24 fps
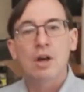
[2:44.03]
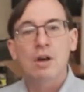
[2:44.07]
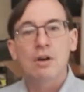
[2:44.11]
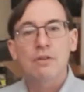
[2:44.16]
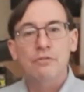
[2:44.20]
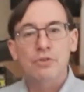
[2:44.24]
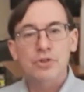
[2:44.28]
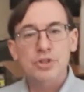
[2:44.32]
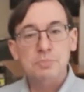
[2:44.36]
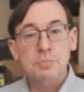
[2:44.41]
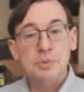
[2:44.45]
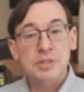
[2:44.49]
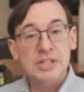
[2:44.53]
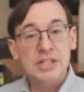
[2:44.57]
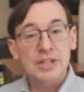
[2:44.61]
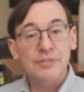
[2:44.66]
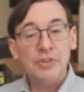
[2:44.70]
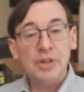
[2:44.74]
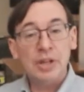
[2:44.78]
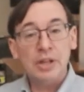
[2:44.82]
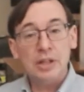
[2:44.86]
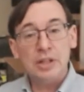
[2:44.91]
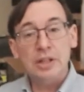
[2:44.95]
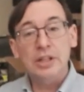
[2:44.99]
For
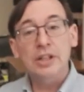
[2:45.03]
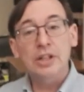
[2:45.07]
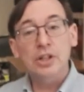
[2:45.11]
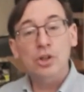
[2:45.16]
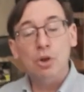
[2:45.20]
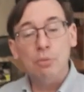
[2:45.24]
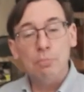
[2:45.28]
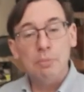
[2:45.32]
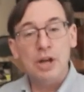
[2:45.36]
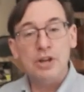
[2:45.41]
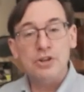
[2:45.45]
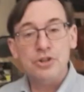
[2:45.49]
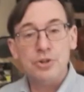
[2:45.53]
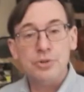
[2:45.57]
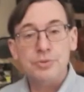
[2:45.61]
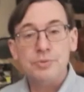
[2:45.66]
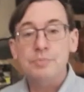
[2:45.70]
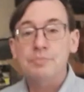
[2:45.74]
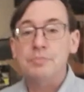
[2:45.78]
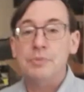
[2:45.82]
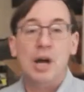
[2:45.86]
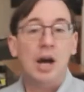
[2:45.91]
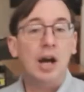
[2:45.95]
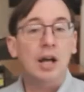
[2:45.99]
specific clinical measures,
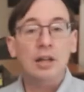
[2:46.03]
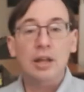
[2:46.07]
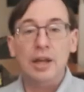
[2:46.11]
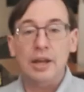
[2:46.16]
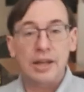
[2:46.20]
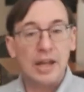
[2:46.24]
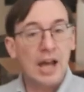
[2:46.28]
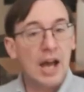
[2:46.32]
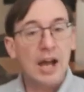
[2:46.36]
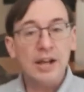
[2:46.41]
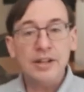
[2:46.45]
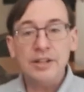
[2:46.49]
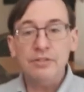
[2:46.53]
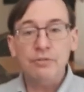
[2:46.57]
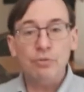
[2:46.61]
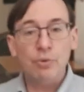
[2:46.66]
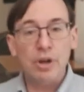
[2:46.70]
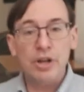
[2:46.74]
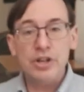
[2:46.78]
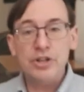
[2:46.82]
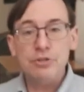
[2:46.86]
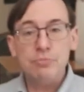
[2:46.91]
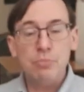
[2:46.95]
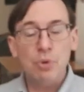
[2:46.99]
I like active
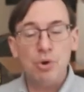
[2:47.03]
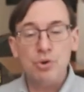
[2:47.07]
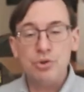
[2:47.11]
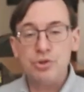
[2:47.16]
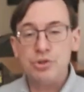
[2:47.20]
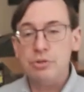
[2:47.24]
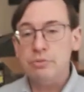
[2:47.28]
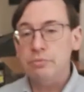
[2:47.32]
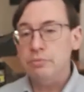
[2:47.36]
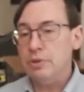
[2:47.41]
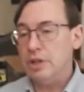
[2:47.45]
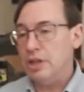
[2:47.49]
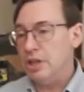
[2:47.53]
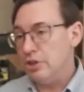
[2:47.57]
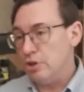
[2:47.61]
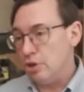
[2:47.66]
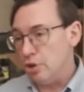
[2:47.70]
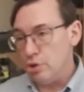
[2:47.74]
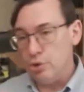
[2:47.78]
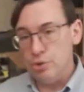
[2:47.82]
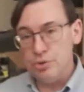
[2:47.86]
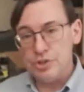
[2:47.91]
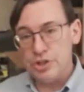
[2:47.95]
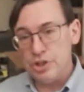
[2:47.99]
range of motion, either
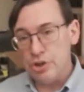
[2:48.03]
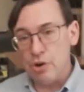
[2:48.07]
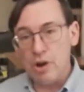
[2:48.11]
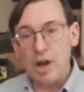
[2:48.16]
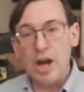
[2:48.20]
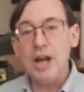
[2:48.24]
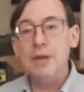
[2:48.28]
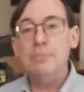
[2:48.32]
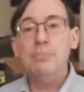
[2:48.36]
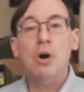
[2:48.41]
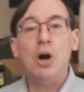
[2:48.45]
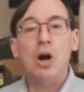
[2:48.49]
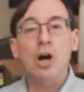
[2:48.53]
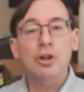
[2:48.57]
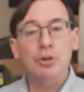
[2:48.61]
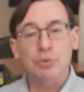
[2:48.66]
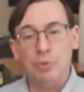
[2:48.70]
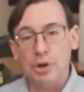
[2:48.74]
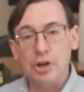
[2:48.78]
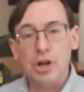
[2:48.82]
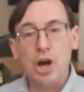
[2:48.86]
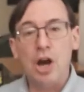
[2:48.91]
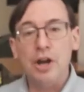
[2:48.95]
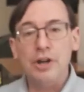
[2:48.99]
using your eyeball
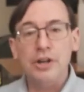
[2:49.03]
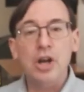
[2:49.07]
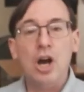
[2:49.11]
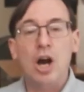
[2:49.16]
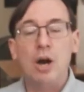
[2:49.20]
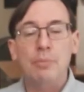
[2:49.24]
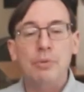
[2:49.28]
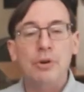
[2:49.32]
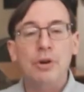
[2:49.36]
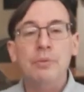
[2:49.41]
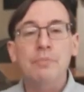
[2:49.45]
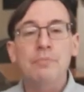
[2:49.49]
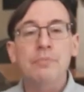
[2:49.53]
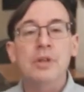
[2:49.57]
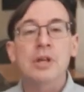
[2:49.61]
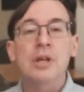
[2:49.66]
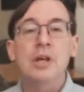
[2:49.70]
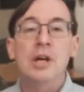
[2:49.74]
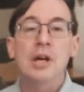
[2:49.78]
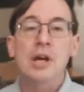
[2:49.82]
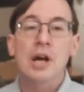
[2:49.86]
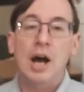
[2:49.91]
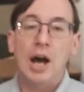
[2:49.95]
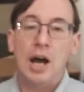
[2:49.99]
or a goniometer.
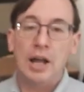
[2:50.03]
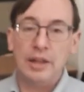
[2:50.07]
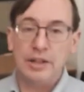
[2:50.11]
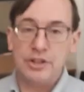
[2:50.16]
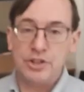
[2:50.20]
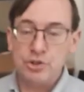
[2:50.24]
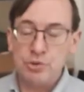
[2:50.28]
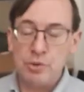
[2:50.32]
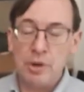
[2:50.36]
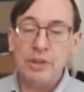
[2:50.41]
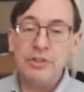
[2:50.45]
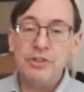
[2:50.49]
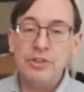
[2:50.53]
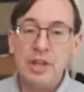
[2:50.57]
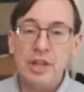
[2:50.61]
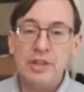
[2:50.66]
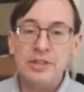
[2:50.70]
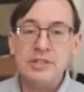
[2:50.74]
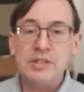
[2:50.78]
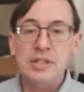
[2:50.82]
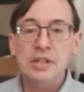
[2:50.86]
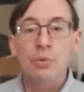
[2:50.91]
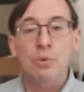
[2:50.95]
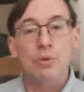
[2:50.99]
I like strength
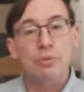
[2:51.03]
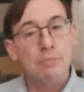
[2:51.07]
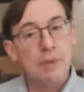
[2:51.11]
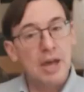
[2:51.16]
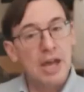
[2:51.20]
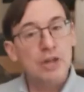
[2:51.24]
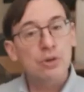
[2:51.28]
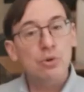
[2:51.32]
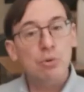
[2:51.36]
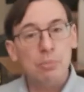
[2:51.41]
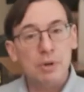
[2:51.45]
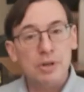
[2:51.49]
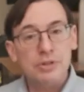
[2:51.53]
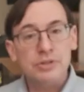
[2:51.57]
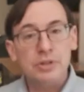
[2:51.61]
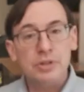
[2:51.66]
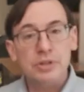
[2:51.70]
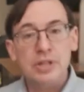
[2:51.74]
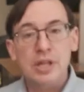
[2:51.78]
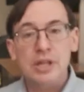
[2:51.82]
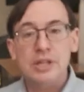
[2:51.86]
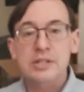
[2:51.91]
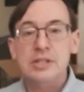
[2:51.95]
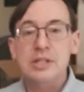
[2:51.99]
testing with manual muscle
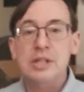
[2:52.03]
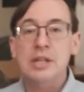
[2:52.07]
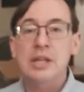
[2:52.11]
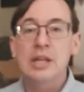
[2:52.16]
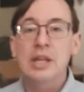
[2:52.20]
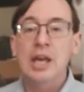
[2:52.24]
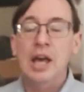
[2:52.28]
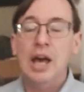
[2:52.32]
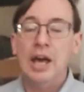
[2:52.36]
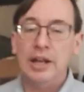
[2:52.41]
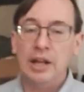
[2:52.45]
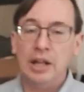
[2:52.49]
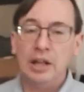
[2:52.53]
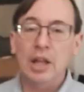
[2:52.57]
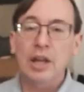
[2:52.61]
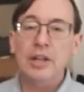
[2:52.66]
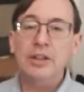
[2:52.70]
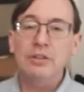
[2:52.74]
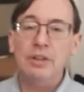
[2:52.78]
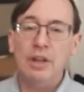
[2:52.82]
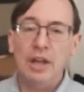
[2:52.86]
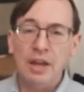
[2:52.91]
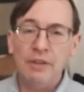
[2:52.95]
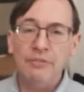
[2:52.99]
testing, and I
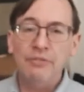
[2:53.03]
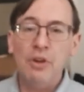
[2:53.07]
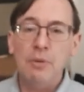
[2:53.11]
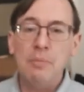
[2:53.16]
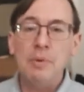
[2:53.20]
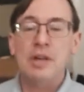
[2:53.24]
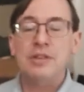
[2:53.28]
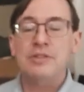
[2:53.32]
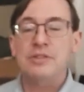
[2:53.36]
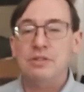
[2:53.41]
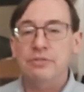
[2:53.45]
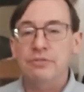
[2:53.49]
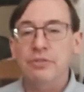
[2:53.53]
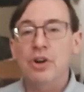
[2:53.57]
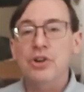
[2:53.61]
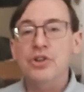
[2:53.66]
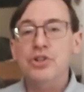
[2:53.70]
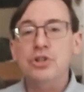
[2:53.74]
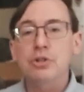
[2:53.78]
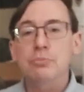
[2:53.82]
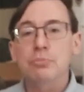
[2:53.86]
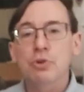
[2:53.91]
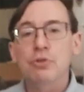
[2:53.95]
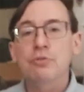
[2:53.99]
like the FMS, the
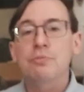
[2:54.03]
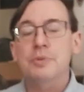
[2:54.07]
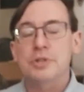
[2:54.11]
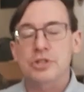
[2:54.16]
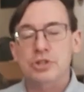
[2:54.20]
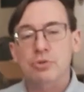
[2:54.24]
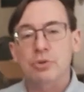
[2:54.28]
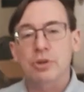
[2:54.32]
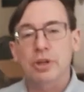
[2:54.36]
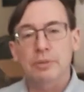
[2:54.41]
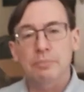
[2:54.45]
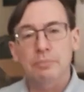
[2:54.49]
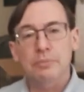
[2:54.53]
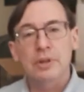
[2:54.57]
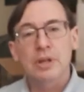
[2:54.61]
functional movement screen.